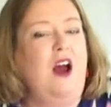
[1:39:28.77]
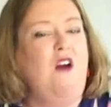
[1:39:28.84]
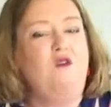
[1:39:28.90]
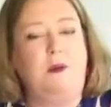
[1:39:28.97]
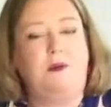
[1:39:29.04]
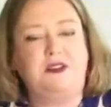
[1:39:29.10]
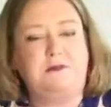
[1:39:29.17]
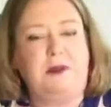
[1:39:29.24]

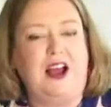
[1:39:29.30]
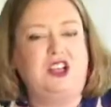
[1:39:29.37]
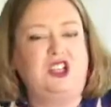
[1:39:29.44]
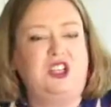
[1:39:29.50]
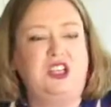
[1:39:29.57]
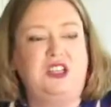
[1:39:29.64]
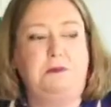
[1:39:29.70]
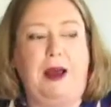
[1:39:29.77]
rubber
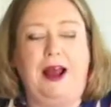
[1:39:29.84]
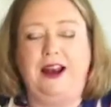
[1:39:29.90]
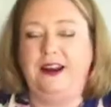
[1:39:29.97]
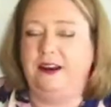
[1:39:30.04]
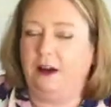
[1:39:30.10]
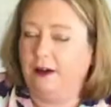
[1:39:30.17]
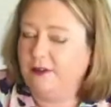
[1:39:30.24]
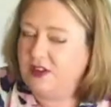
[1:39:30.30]
spatulas, palette
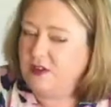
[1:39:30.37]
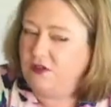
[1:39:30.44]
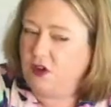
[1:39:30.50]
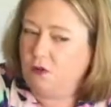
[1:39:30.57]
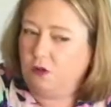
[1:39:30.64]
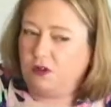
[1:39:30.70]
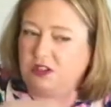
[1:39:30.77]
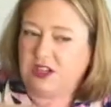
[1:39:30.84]
knives if you
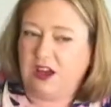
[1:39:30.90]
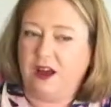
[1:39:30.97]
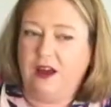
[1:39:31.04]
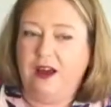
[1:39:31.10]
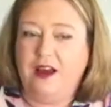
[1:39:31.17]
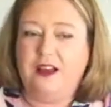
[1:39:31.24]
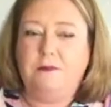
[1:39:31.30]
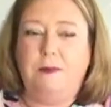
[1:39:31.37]
want to
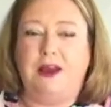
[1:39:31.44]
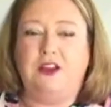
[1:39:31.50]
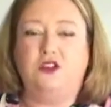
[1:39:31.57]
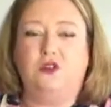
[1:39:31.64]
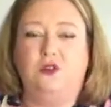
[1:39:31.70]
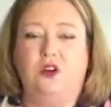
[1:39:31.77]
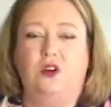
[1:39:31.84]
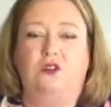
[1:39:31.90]
make
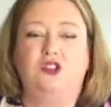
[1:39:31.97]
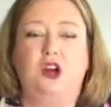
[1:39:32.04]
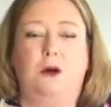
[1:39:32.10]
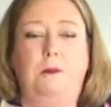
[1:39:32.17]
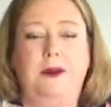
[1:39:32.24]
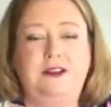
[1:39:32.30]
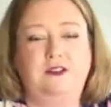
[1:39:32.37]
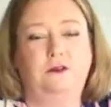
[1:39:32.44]
sure your
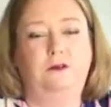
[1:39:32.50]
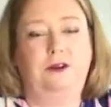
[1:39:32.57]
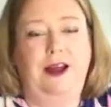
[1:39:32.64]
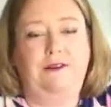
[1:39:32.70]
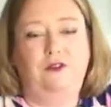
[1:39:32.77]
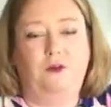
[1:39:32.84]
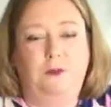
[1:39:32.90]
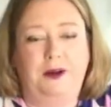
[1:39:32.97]
top is all
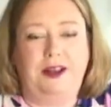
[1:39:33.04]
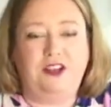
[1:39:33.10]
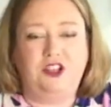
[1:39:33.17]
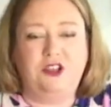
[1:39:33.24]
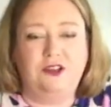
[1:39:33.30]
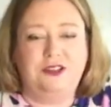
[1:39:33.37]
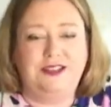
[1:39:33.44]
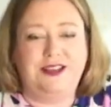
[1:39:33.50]
level, but it
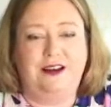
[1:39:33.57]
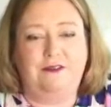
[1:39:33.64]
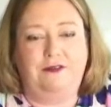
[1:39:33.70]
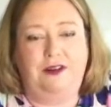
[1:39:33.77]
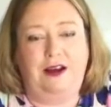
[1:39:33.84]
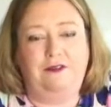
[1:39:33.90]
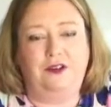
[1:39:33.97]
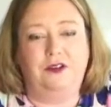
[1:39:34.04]
should
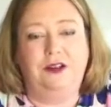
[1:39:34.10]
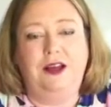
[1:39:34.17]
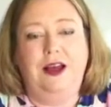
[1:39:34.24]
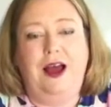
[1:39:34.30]
self-level,